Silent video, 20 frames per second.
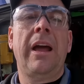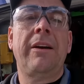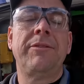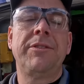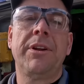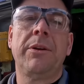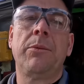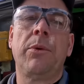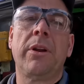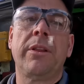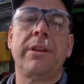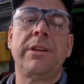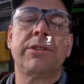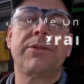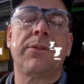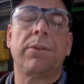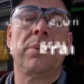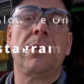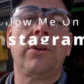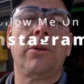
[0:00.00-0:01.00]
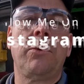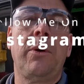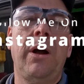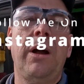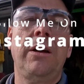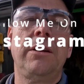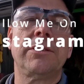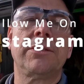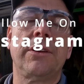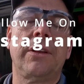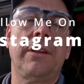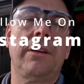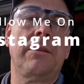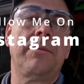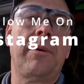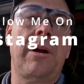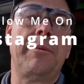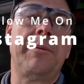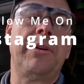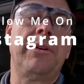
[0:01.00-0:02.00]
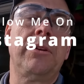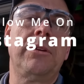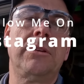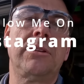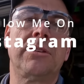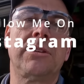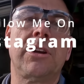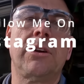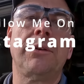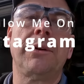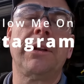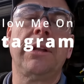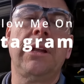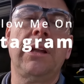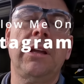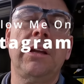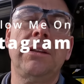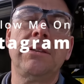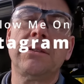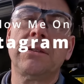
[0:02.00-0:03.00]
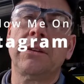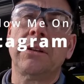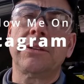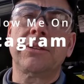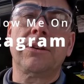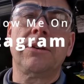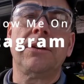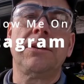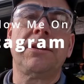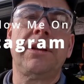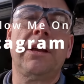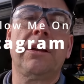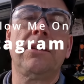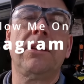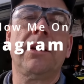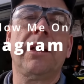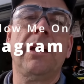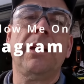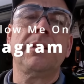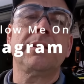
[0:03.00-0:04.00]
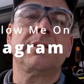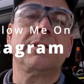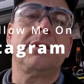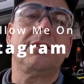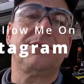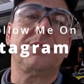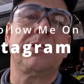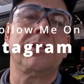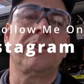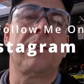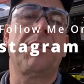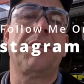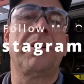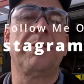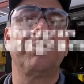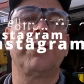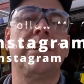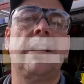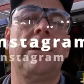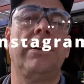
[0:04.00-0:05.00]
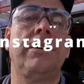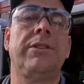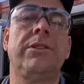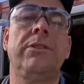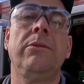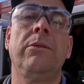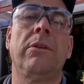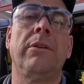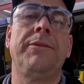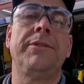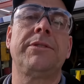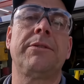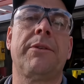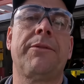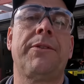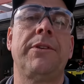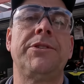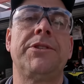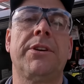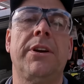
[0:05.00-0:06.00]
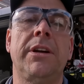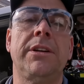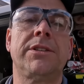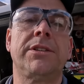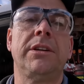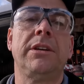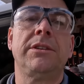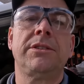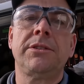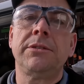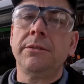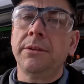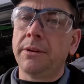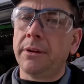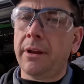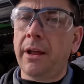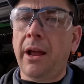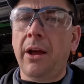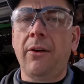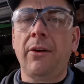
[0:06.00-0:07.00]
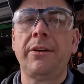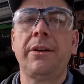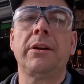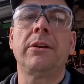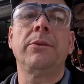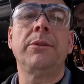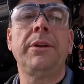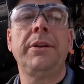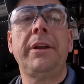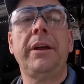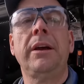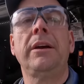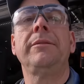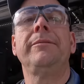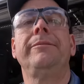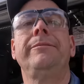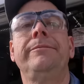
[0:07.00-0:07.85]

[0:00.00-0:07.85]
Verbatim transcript: Haven't done one of these for a little while, so I think it might be good to show it again. So let's go ahead and take a look at it and see if it's just a thermostat issue or if it's a refrigeration issue and how I narrowed it down.